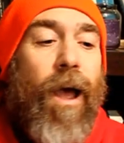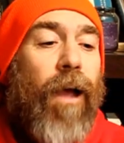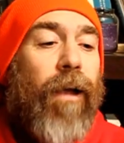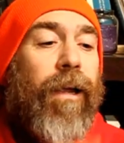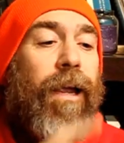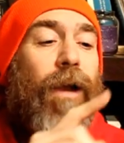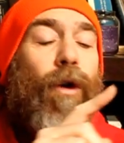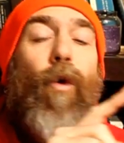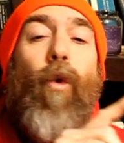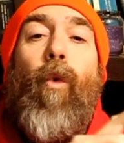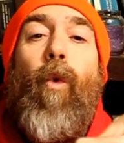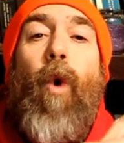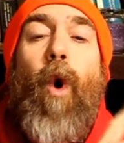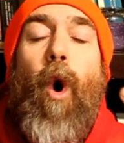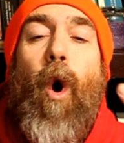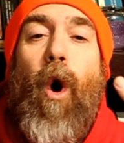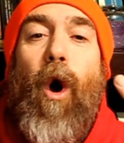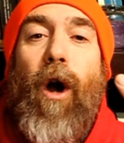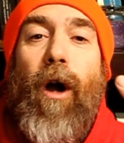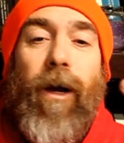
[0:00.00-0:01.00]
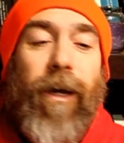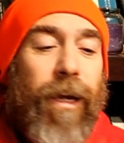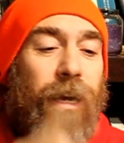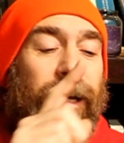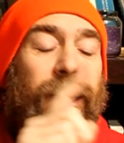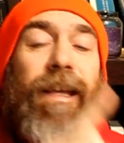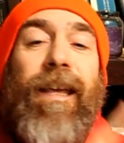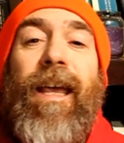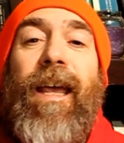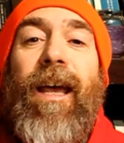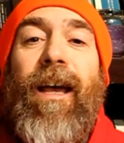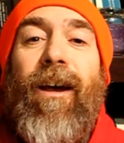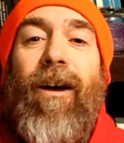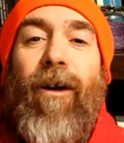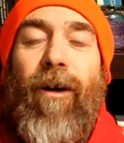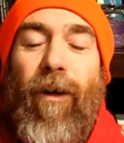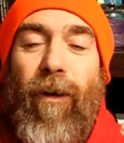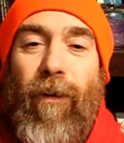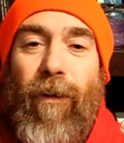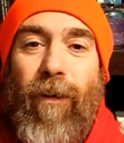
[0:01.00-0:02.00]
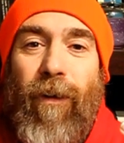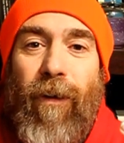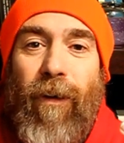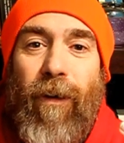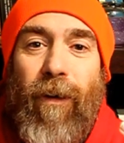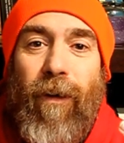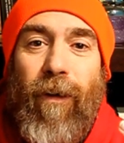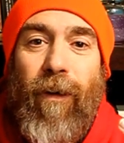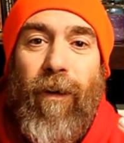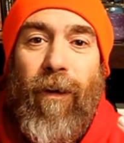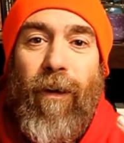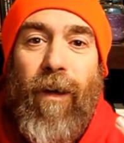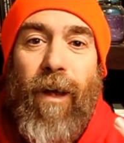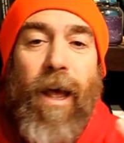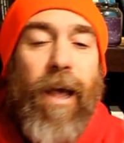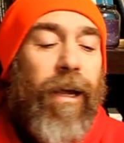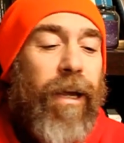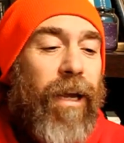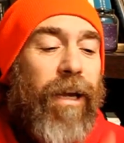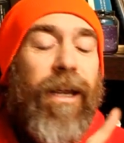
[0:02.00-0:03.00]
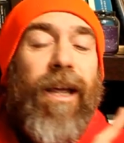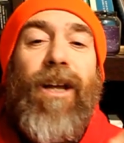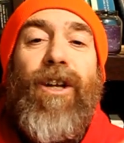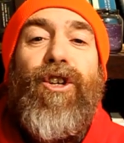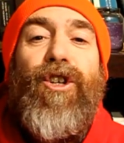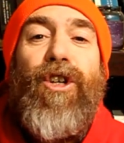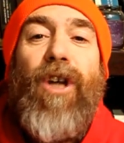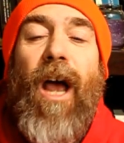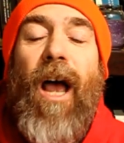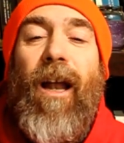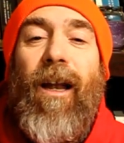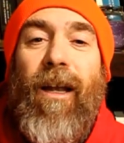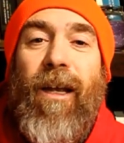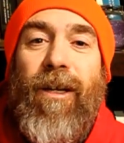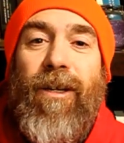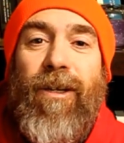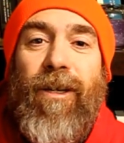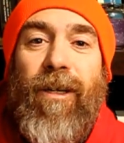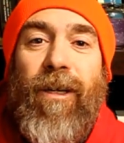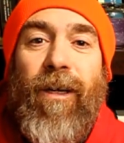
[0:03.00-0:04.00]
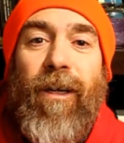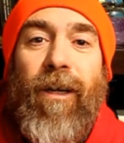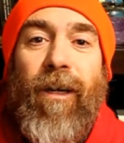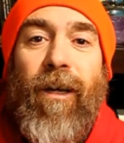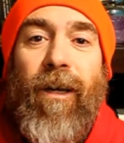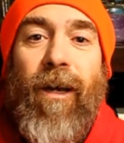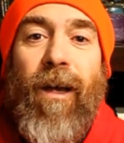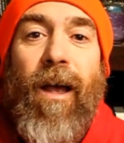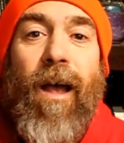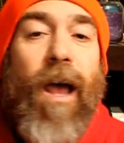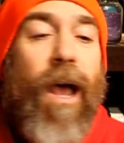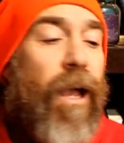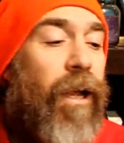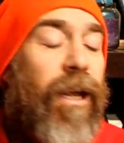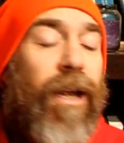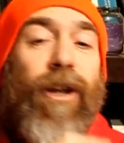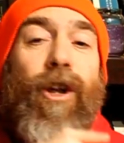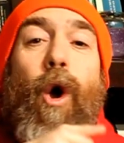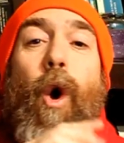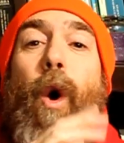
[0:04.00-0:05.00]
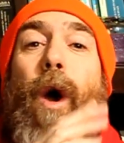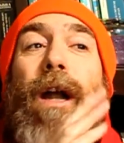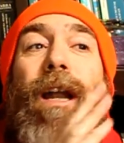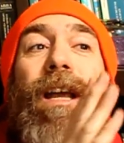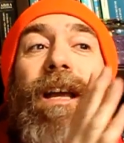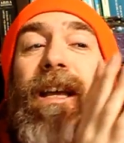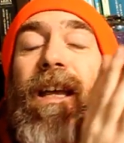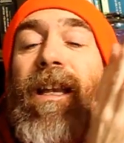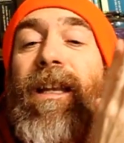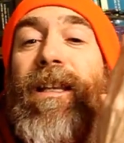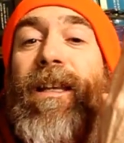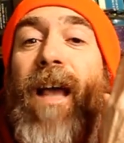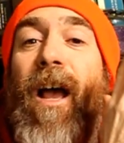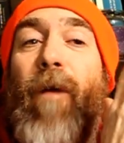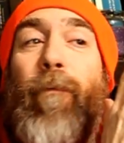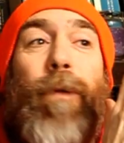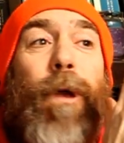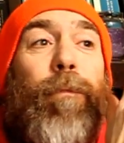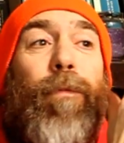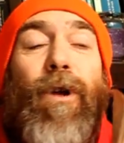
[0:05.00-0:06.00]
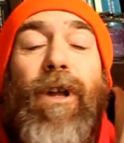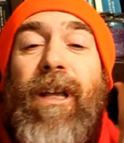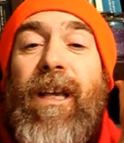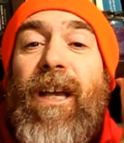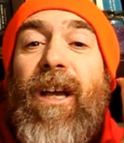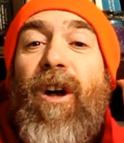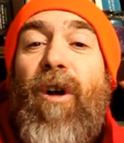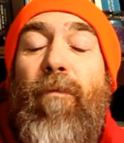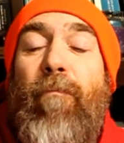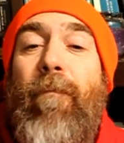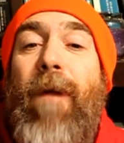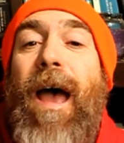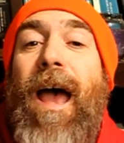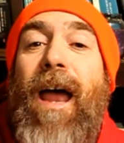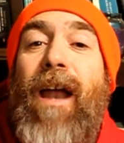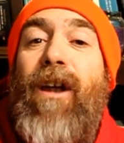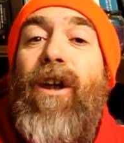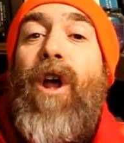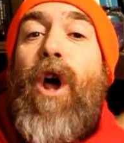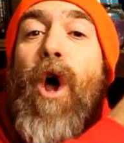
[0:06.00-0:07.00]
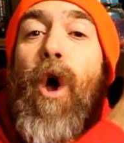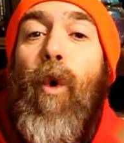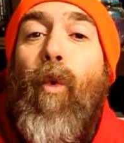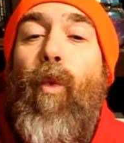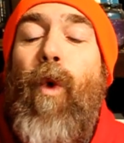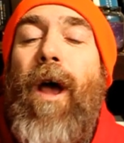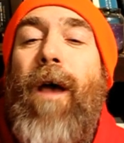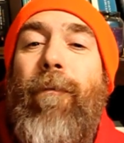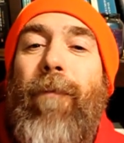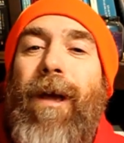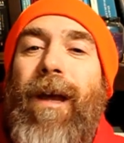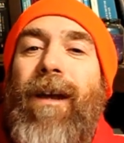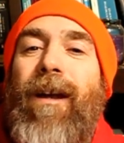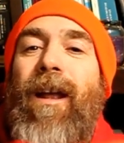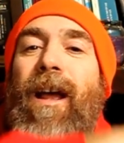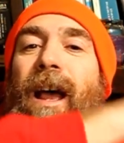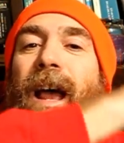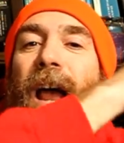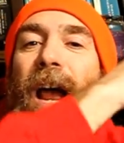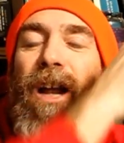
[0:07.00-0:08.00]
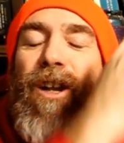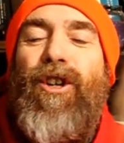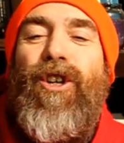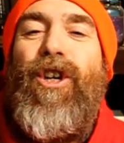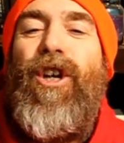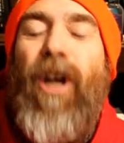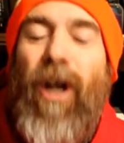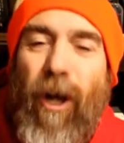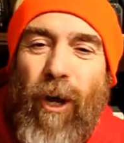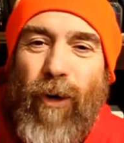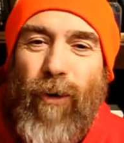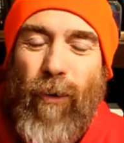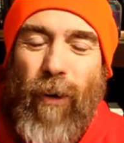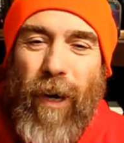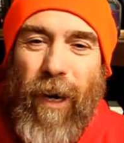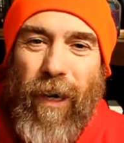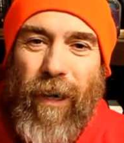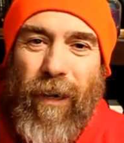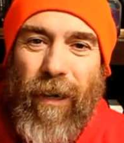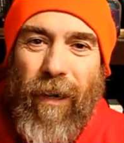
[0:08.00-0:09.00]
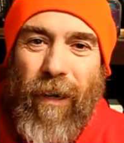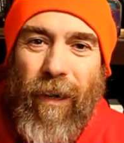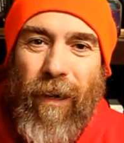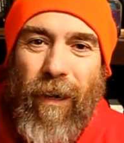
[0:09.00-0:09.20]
can war, can kill, can get jealous, can go in and tell people to kill men, women, and children.